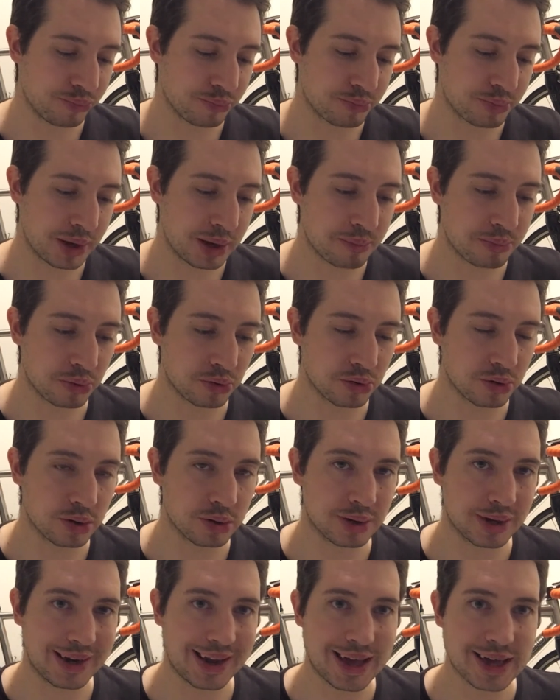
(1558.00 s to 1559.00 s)
people
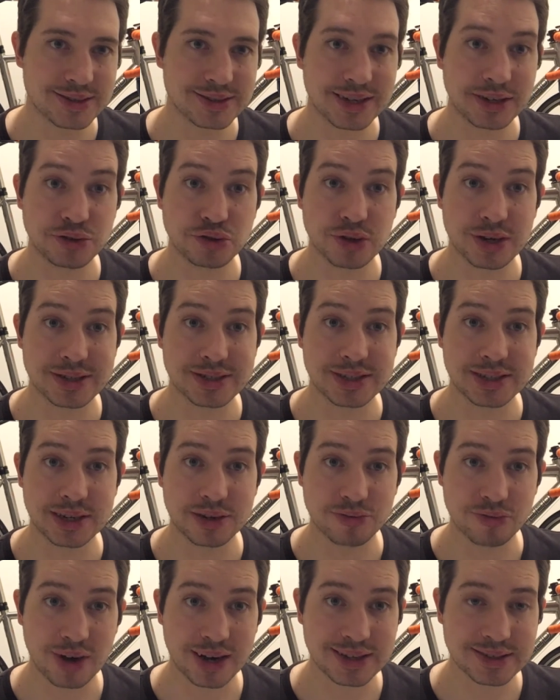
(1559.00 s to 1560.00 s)
who are less interested
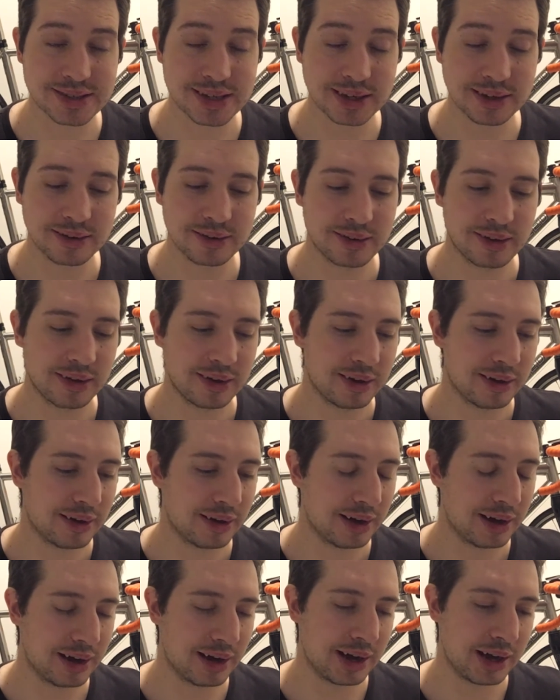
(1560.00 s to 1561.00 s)
in racing,
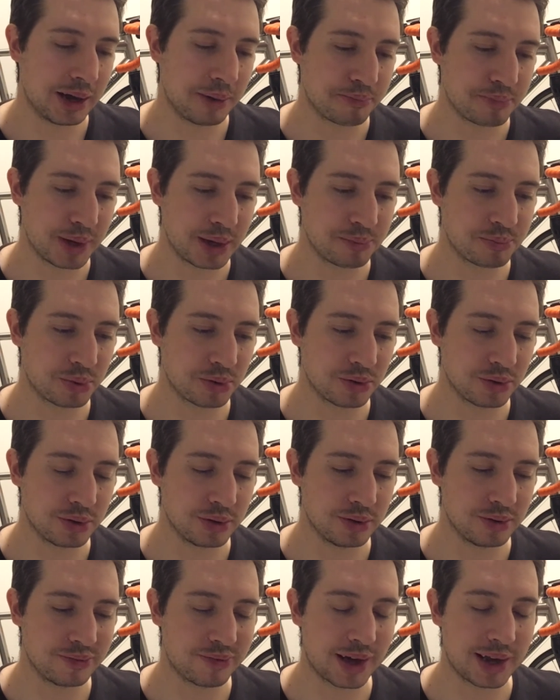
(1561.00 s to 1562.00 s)
people
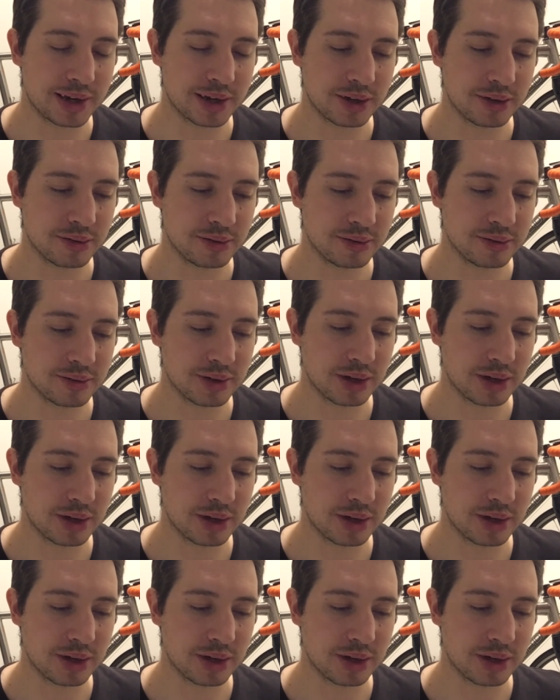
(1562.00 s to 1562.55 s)
who value,